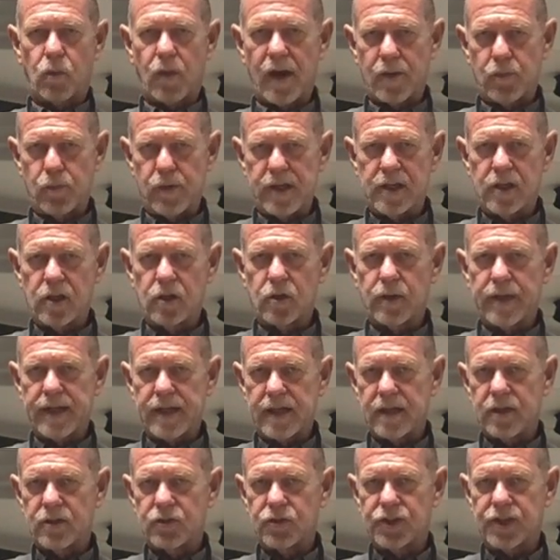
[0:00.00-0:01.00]
Rodrigo
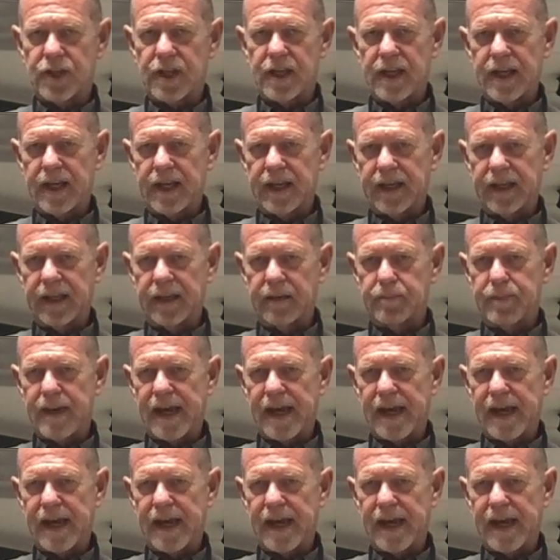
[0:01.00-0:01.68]
has a